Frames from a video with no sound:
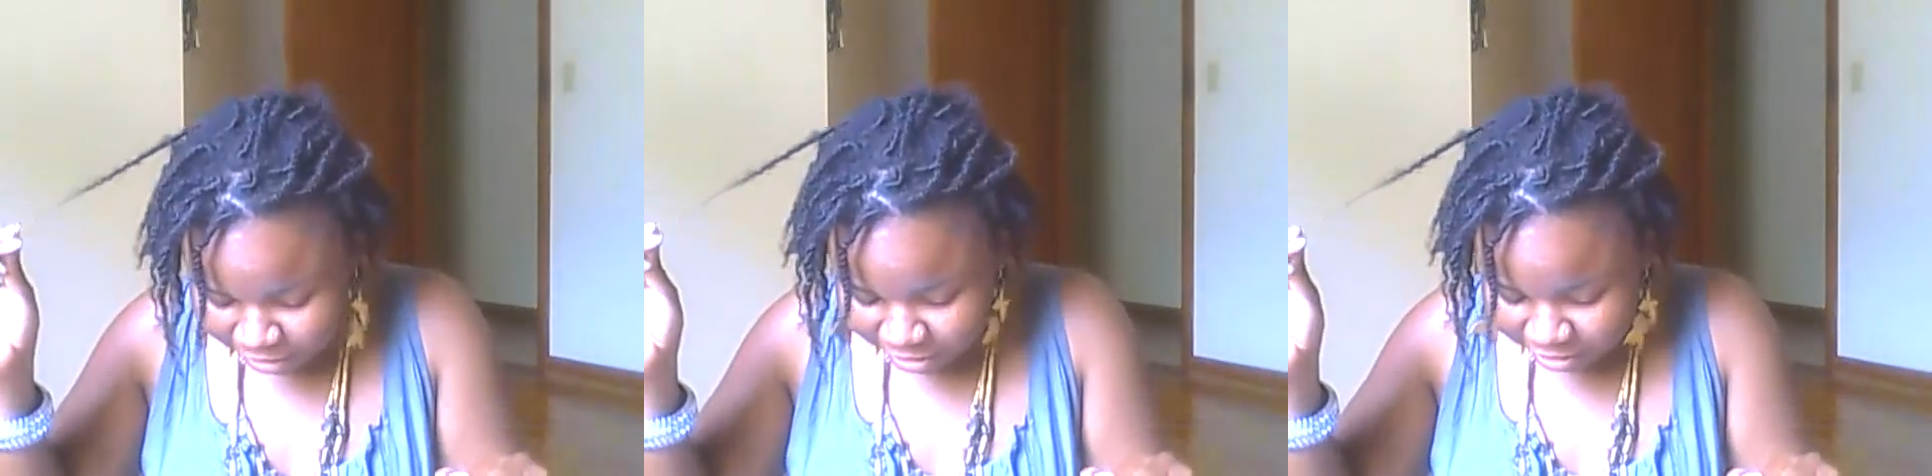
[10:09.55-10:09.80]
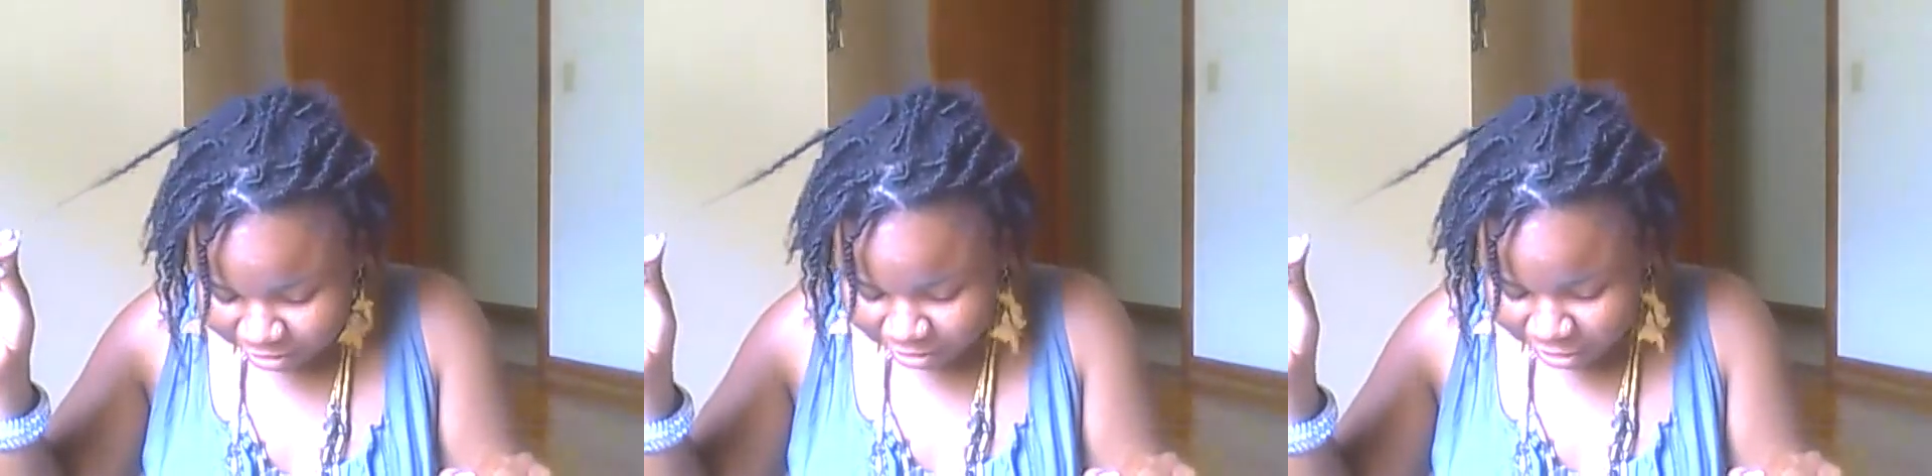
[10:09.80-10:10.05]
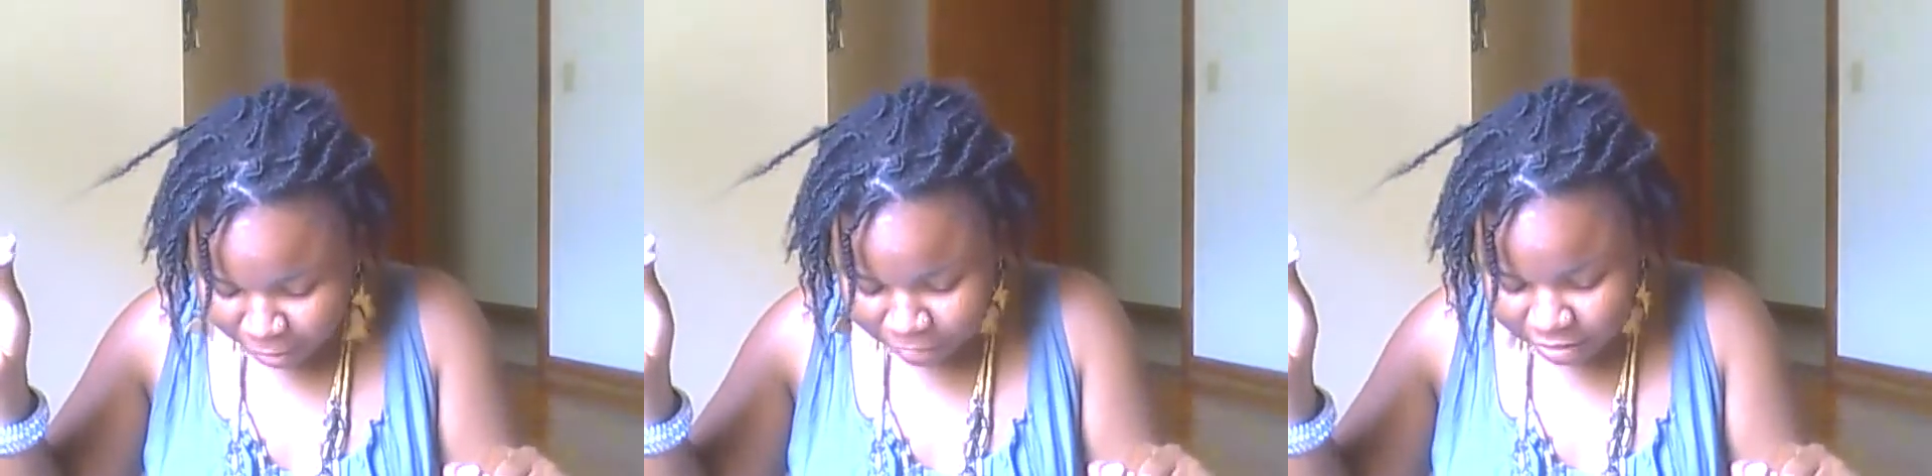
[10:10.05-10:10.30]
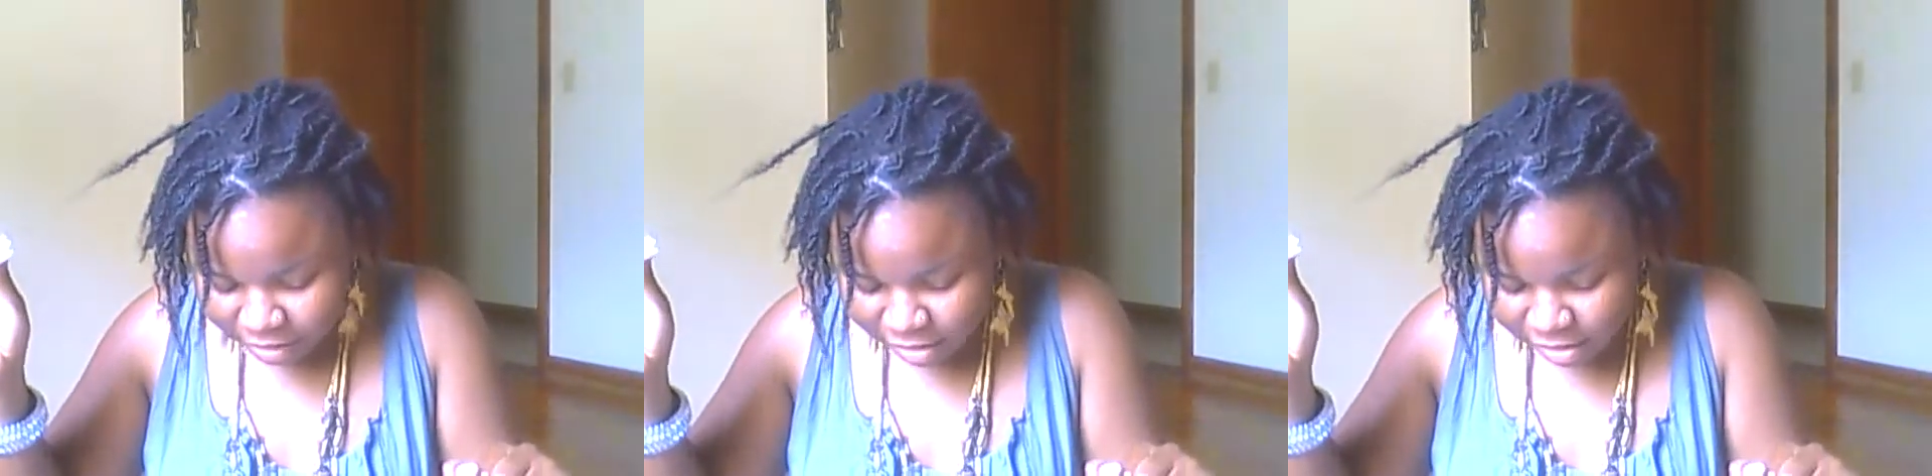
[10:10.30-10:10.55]
in this
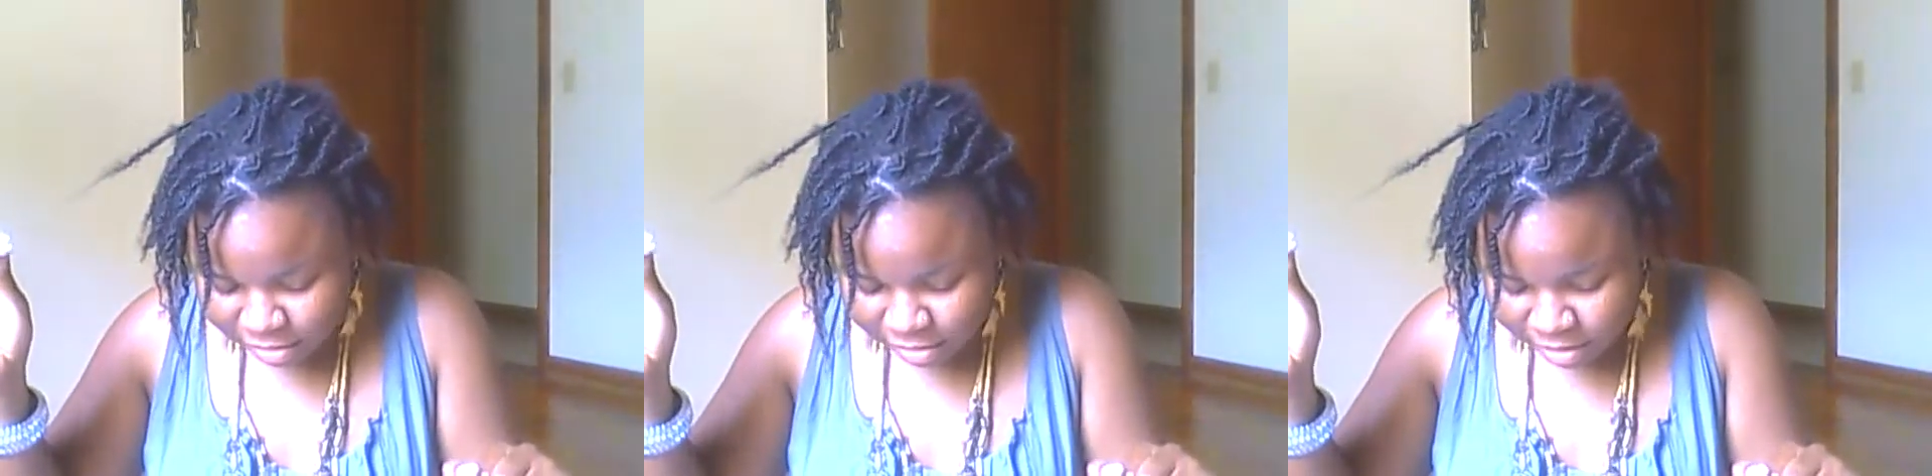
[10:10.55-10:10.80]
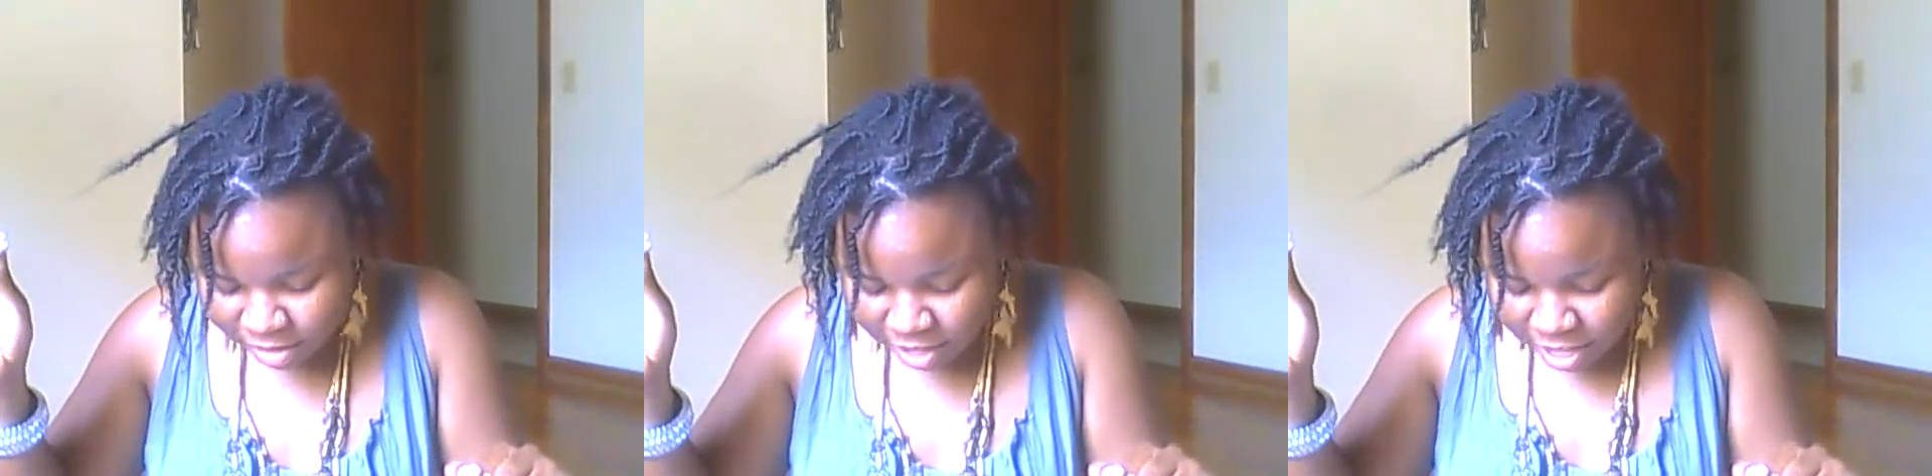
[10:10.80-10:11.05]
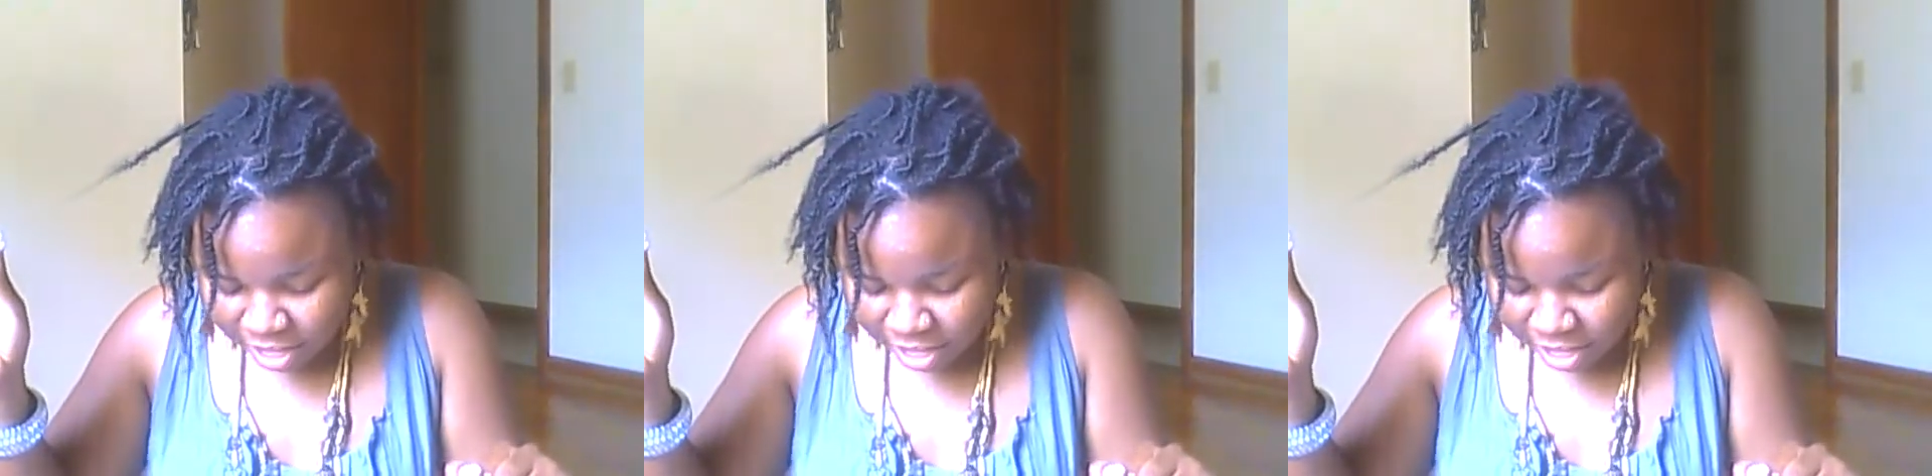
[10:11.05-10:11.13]
episode.